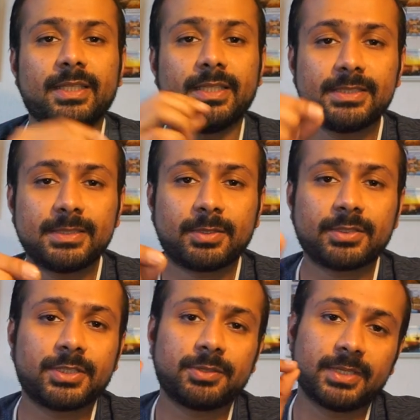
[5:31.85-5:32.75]
this
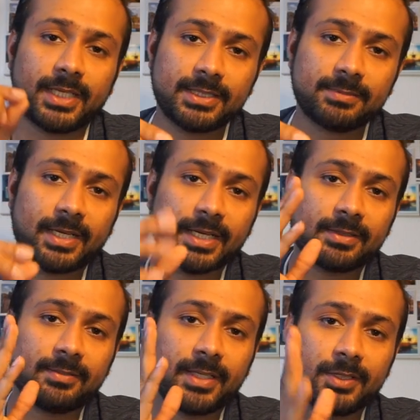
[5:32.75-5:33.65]
deposit you will get it
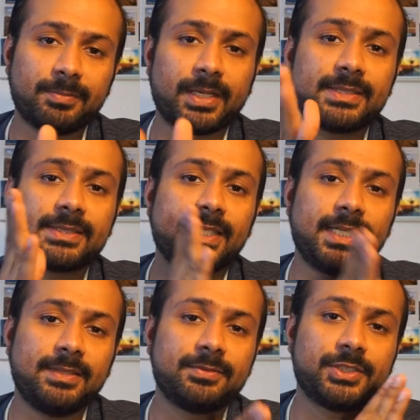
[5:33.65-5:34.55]
back when your parents
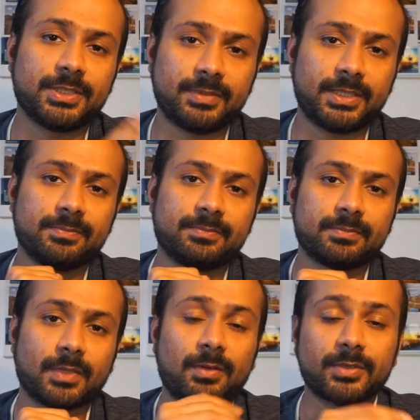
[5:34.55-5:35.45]
leave germany
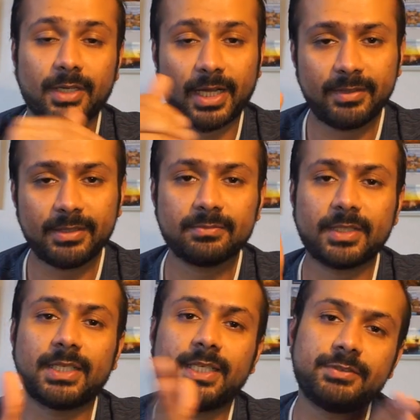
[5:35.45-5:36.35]
after arriving,
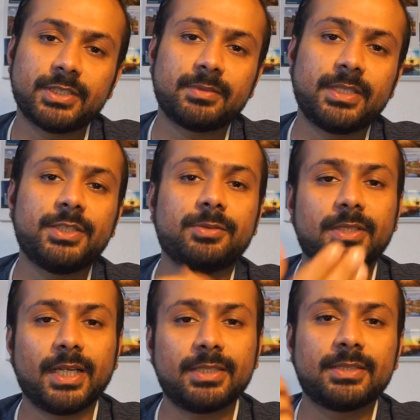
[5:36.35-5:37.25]
when you leave Germany, you will
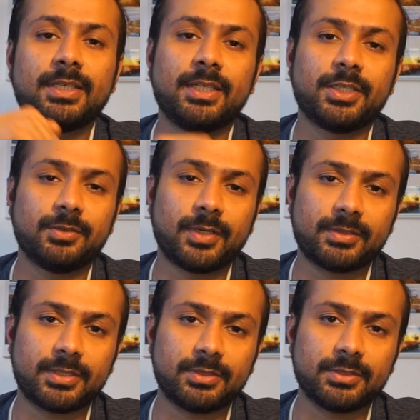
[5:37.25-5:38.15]
get your
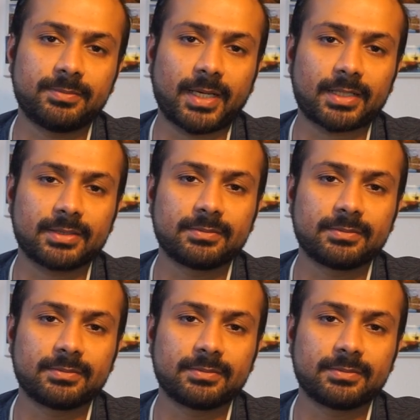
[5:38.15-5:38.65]
5,000 euros back.